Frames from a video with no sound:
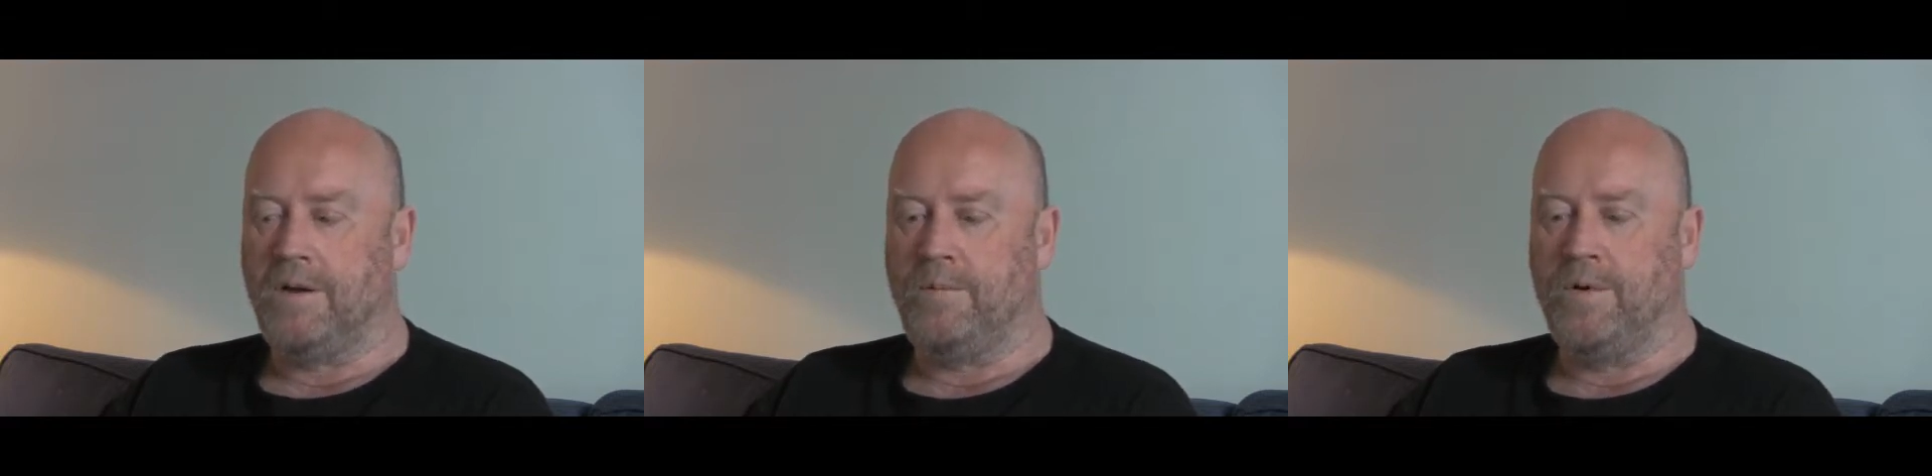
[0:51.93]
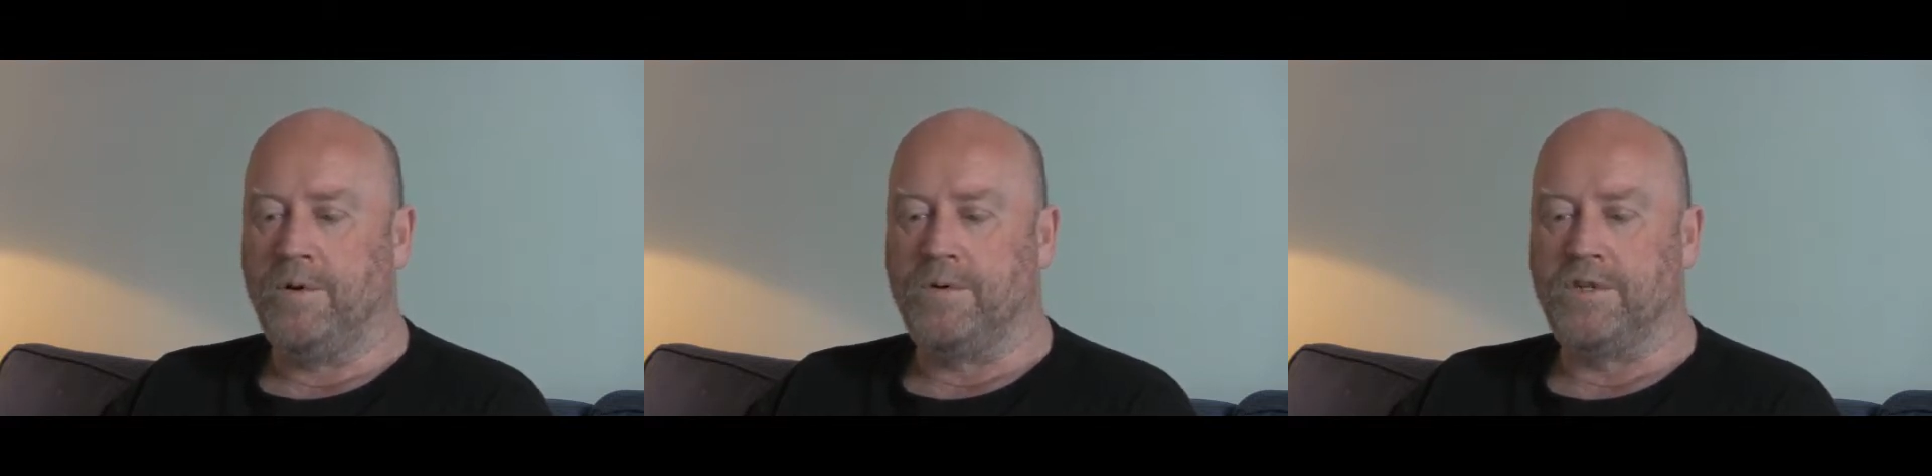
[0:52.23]

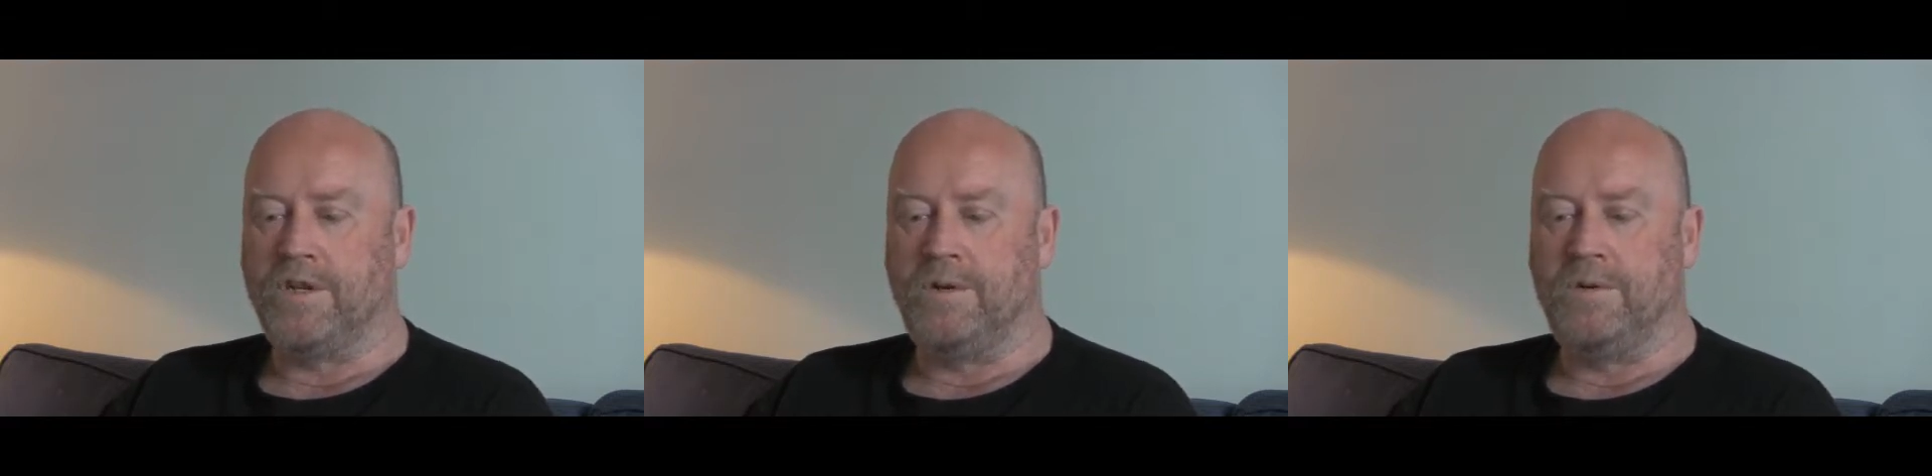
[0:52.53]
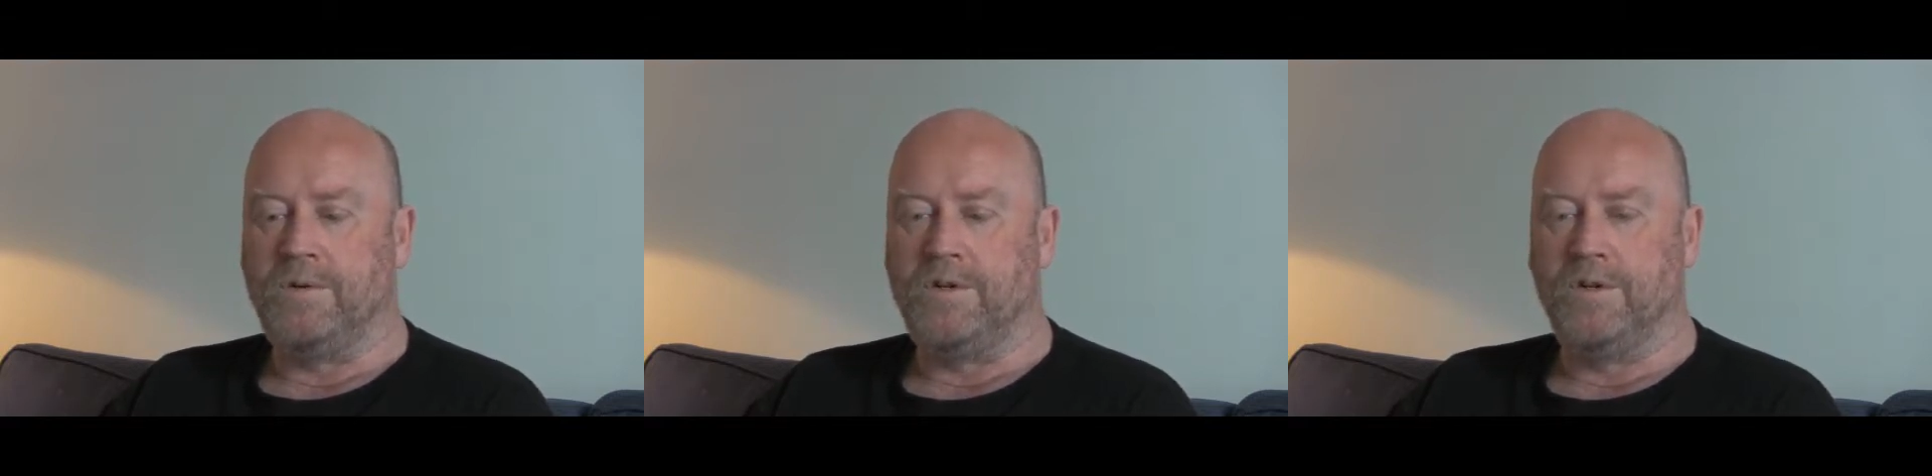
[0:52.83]
We
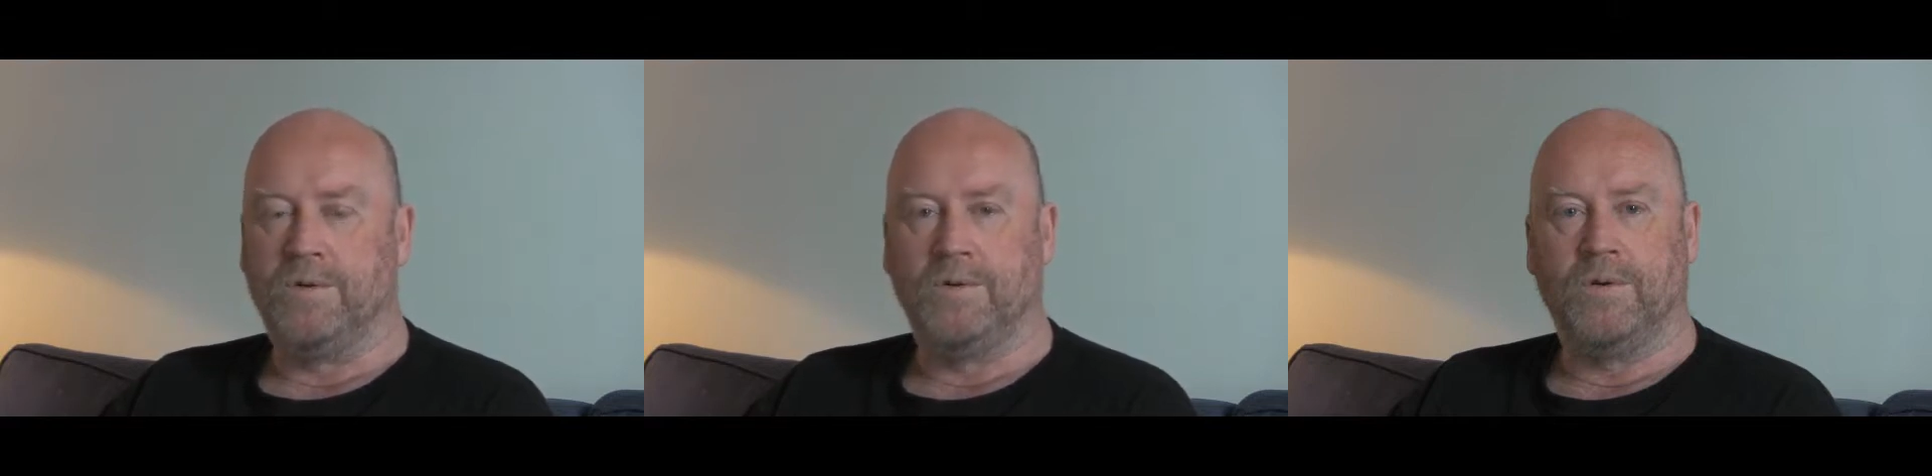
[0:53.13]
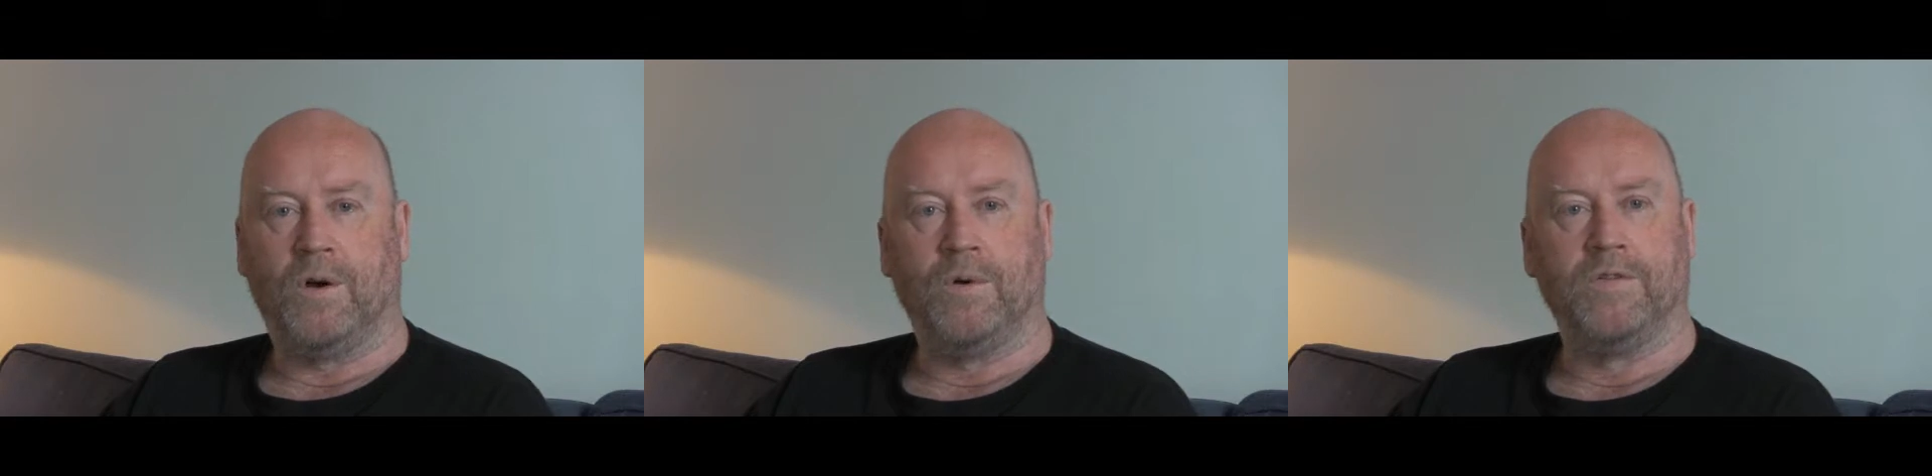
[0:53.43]
also do
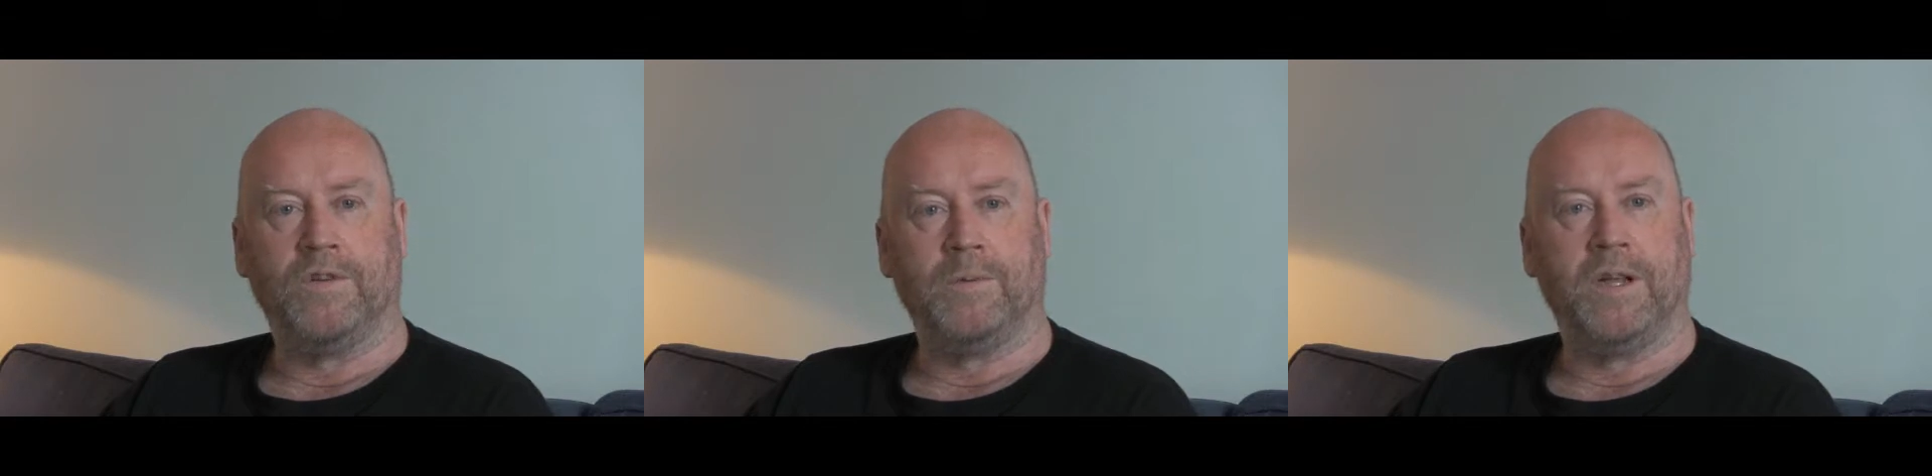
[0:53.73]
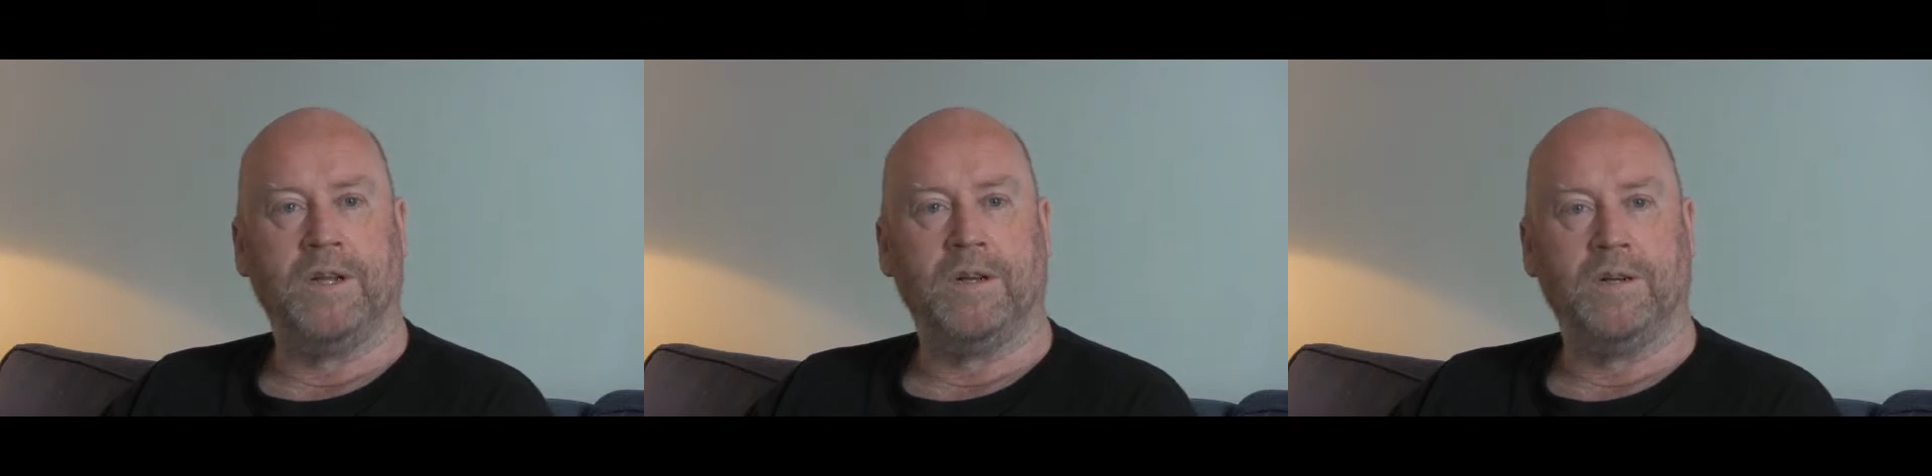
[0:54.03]
whole of
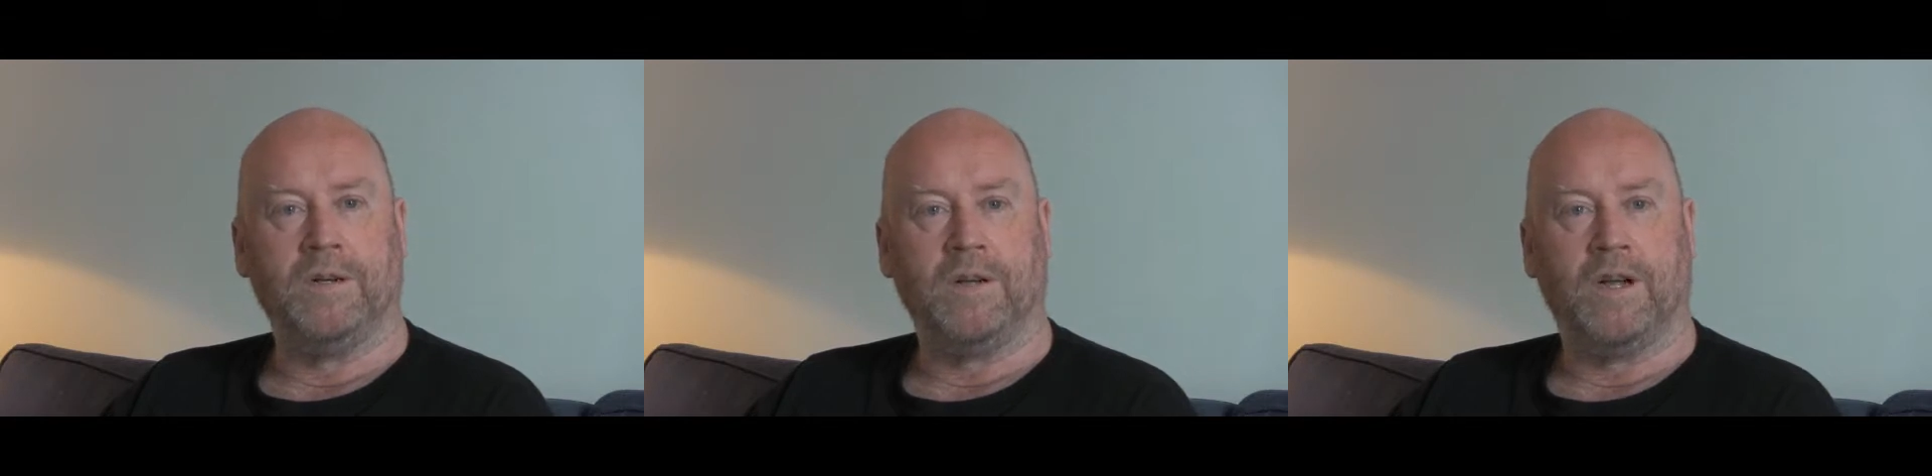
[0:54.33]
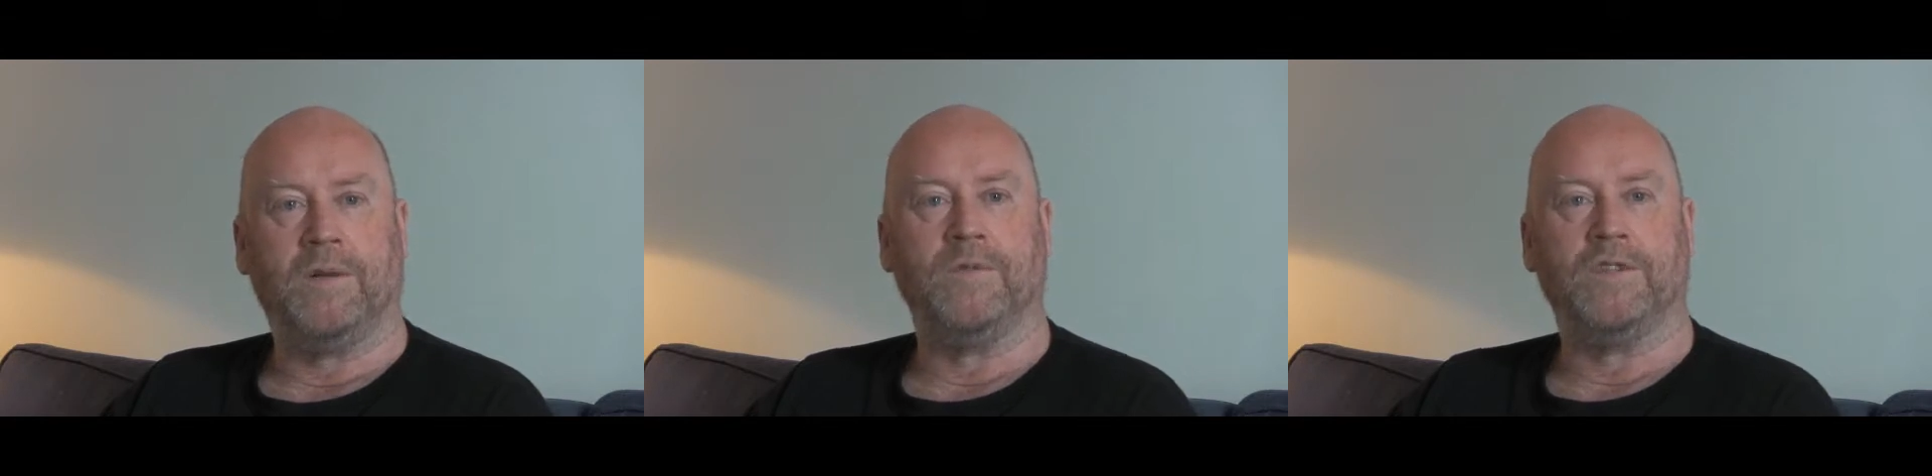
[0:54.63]
domain
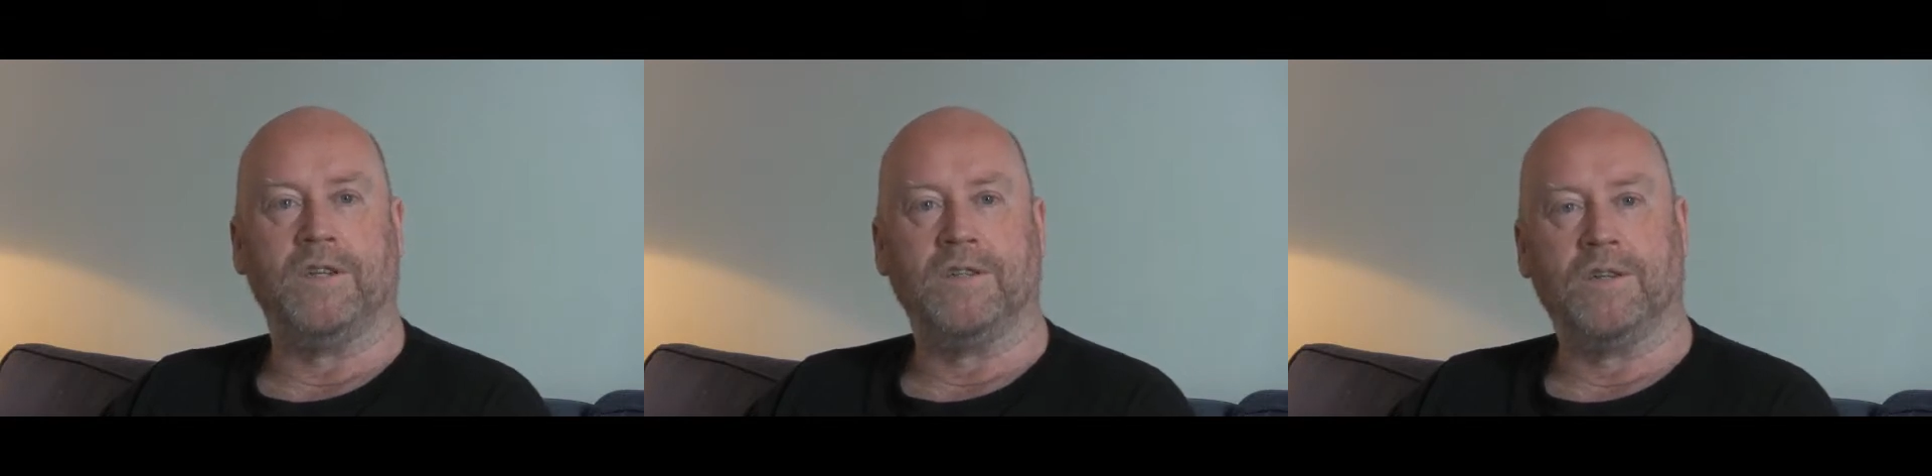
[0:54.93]
harvesting,